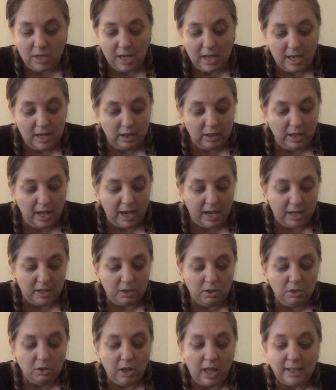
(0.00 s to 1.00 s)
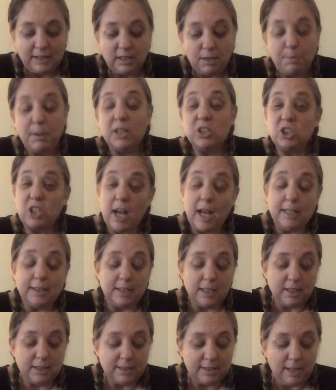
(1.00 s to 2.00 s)
and Elaine, who likes to punch guys
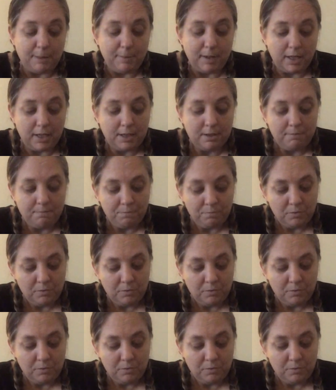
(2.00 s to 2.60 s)
in the stomach.